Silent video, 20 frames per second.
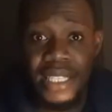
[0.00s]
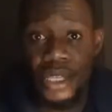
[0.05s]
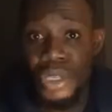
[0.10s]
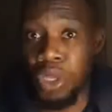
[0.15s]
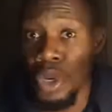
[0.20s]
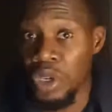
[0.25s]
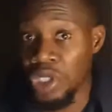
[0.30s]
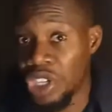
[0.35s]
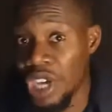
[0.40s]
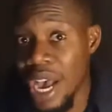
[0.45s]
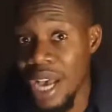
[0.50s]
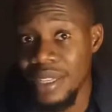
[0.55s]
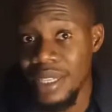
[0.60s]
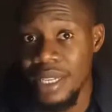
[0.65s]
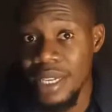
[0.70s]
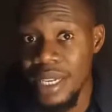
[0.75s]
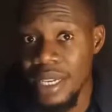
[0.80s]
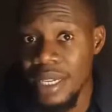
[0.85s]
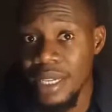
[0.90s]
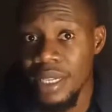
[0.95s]
Let's say Don
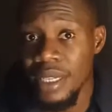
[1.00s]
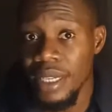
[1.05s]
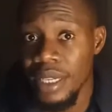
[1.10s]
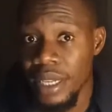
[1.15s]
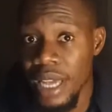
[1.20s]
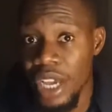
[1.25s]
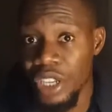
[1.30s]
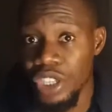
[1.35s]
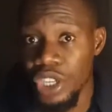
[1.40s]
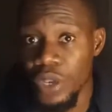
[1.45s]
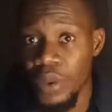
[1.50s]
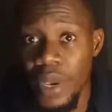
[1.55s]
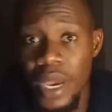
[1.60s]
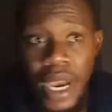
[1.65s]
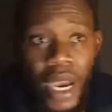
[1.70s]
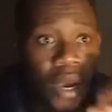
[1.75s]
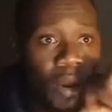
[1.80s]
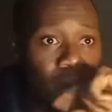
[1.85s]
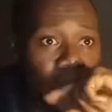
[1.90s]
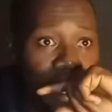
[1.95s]
Jazzy in
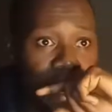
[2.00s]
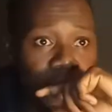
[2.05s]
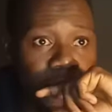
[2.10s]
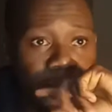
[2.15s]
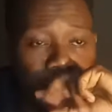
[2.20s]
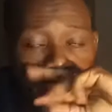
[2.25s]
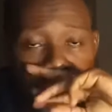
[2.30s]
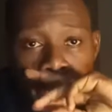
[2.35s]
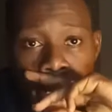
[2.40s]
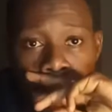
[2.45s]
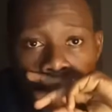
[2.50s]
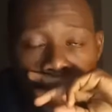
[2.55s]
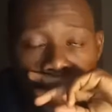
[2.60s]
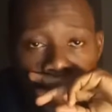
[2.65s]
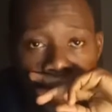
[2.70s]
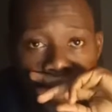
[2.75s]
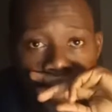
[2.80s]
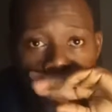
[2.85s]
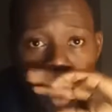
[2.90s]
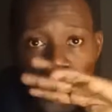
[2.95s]
Nigeria, or let's say
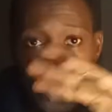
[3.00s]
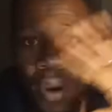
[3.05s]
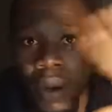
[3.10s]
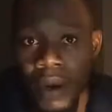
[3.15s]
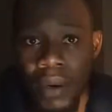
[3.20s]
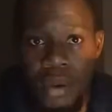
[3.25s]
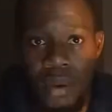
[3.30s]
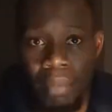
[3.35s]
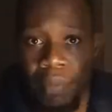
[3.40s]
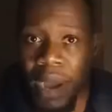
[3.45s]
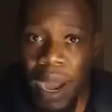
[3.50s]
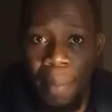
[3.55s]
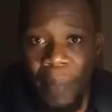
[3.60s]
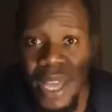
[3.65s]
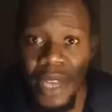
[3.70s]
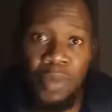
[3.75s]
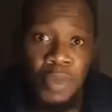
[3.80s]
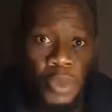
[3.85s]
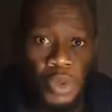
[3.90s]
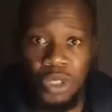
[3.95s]

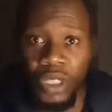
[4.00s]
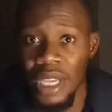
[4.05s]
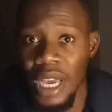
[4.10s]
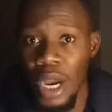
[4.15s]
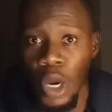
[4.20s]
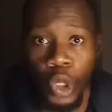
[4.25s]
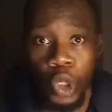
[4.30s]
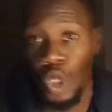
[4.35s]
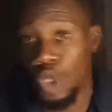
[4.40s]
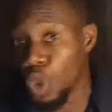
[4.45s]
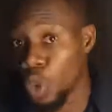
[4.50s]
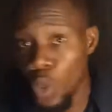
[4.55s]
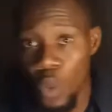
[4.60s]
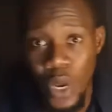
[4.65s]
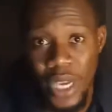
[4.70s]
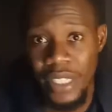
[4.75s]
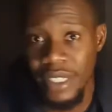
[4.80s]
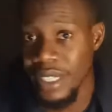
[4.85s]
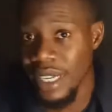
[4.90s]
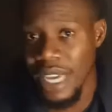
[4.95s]
Ahmed Musa or
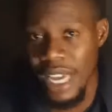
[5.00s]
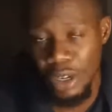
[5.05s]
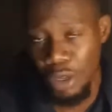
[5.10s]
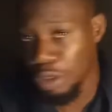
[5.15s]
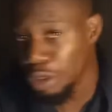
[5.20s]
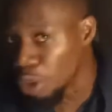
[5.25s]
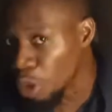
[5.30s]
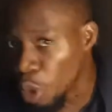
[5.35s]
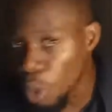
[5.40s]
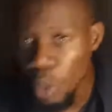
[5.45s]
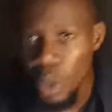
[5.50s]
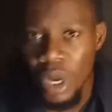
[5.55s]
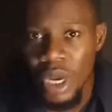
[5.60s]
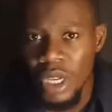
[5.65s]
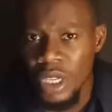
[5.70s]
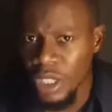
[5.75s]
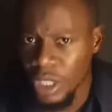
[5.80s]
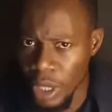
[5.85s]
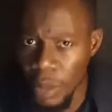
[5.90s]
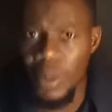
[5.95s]
Chukwueze, I don't know,
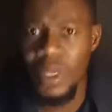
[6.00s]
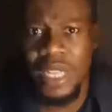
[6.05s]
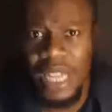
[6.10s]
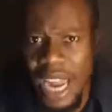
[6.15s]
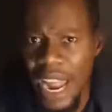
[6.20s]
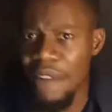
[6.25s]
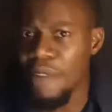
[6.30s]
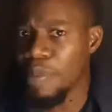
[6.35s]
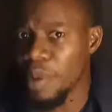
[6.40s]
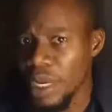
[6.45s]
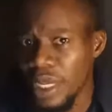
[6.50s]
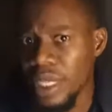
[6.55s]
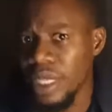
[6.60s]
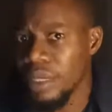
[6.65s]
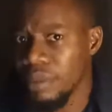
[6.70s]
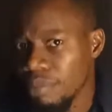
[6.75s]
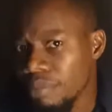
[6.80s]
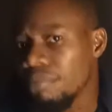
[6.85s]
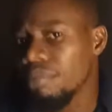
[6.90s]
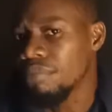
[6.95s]
someone that
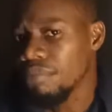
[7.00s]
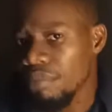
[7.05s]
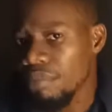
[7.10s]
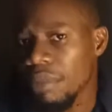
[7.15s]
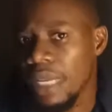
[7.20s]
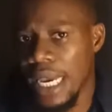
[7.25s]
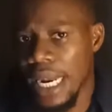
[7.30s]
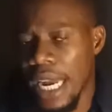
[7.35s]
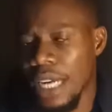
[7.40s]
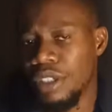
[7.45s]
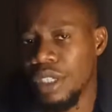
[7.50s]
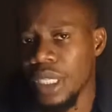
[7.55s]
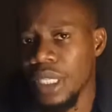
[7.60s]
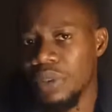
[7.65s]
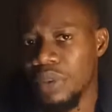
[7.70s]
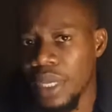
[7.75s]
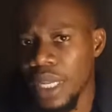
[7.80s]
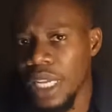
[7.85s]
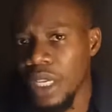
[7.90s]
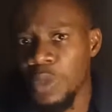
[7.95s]
everybody can
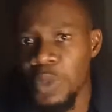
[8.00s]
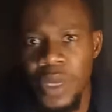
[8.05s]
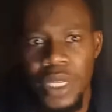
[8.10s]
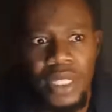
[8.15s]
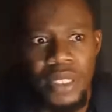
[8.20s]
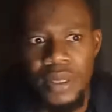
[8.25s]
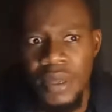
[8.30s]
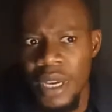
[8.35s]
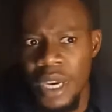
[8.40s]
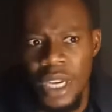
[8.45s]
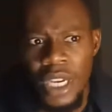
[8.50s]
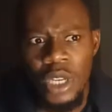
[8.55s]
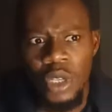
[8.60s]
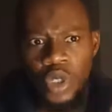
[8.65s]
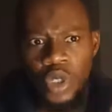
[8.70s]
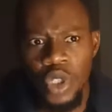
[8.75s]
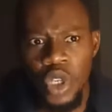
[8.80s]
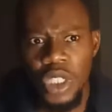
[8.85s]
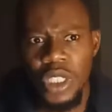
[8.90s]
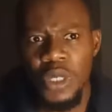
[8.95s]
actually relate with.
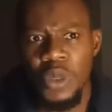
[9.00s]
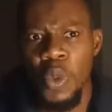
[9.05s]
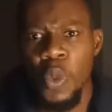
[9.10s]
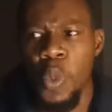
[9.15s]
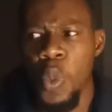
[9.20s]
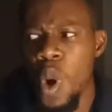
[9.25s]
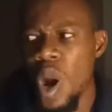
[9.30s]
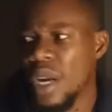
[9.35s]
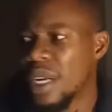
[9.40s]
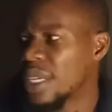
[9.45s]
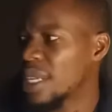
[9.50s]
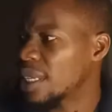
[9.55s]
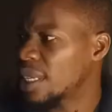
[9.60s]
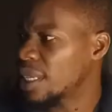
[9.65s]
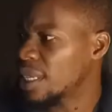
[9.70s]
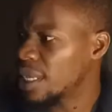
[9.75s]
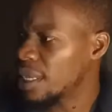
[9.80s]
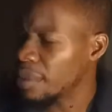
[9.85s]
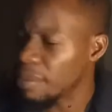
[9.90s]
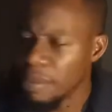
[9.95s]
Just
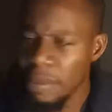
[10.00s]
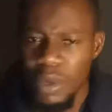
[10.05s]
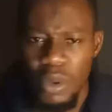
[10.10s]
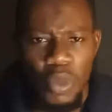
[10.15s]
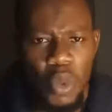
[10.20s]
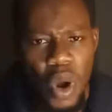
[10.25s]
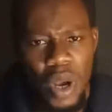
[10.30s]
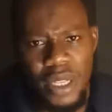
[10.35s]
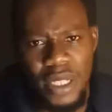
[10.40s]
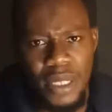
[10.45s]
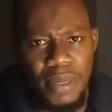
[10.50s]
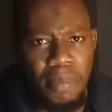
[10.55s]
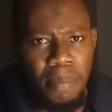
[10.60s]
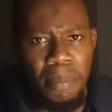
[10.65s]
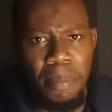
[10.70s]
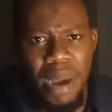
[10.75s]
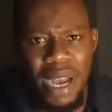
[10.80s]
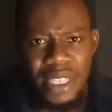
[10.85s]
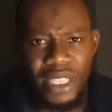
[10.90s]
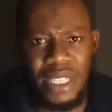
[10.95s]
walks
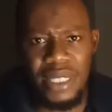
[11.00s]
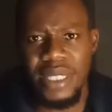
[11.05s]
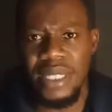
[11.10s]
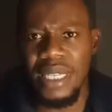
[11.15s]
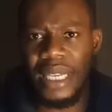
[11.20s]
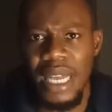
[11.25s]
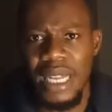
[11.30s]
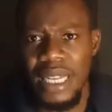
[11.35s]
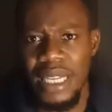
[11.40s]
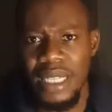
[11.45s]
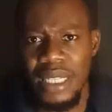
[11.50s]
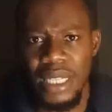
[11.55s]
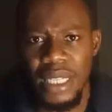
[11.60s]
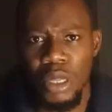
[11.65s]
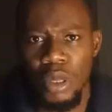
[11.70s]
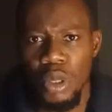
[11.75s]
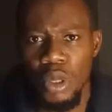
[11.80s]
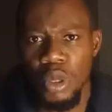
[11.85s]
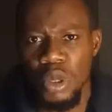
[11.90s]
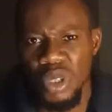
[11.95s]
majestically in
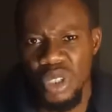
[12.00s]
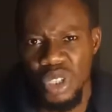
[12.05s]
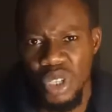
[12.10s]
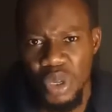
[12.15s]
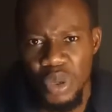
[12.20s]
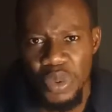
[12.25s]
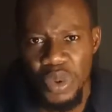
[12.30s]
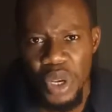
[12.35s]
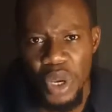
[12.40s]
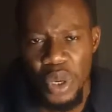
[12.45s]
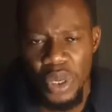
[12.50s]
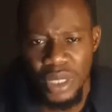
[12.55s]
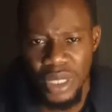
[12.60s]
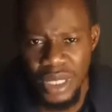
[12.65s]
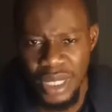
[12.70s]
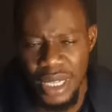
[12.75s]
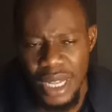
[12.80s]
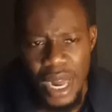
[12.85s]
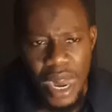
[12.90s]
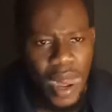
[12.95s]
the
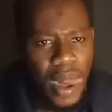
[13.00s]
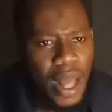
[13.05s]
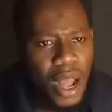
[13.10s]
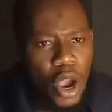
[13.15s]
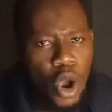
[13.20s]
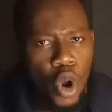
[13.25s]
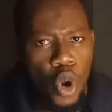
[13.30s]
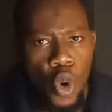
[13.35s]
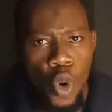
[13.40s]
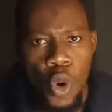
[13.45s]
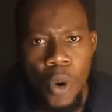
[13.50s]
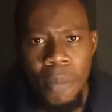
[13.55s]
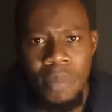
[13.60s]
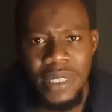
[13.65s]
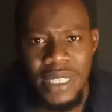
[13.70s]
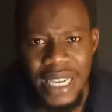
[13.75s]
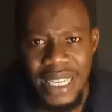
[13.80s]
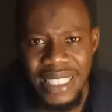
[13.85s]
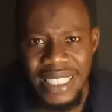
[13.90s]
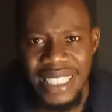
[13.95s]
luxurious home
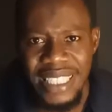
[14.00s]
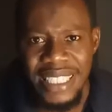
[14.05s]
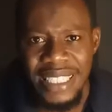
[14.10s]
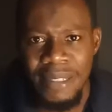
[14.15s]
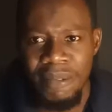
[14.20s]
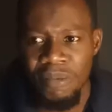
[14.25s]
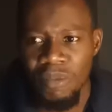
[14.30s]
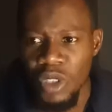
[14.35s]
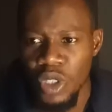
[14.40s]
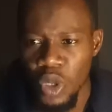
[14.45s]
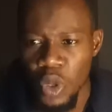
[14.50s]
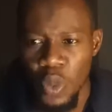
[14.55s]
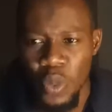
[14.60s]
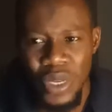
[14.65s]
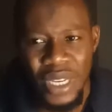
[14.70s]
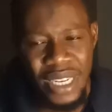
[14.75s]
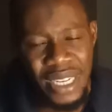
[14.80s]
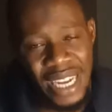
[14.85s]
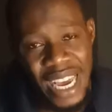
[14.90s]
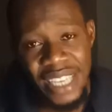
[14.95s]
setting,
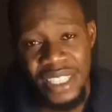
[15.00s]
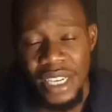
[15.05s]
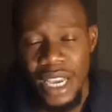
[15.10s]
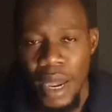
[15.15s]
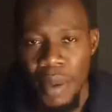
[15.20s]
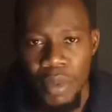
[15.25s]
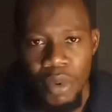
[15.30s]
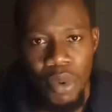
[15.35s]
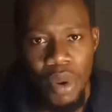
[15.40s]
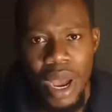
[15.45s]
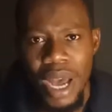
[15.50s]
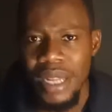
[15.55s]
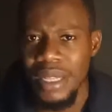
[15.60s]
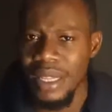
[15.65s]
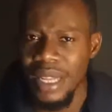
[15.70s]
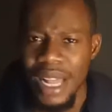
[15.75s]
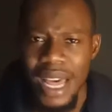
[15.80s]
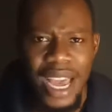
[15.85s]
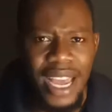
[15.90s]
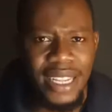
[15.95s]
with a nice camera
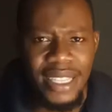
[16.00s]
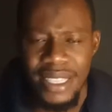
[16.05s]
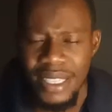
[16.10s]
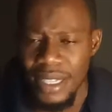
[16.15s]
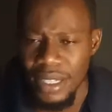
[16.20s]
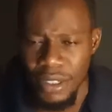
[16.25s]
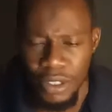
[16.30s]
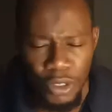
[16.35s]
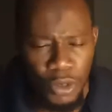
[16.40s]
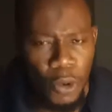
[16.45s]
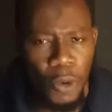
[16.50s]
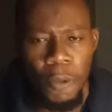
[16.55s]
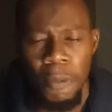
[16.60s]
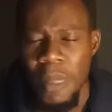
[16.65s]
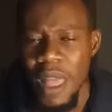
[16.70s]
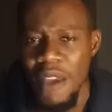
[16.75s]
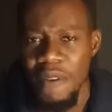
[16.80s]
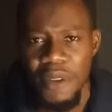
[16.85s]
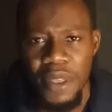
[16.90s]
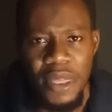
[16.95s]
and lights,
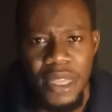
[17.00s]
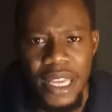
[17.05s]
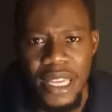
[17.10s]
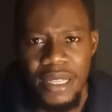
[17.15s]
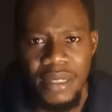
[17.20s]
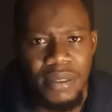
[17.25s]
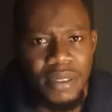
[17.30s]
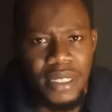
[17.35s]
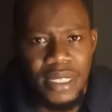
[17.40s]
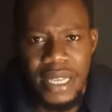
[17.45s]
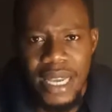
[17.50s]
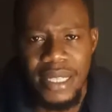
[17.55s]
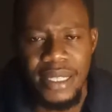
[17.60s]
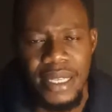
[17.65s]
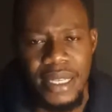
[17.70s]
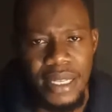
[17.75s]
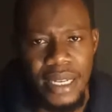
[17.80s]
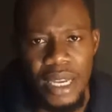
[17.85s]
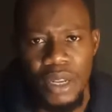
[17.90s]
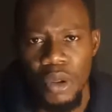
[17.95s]
everything
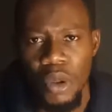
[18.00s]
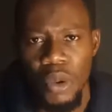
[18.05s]
setting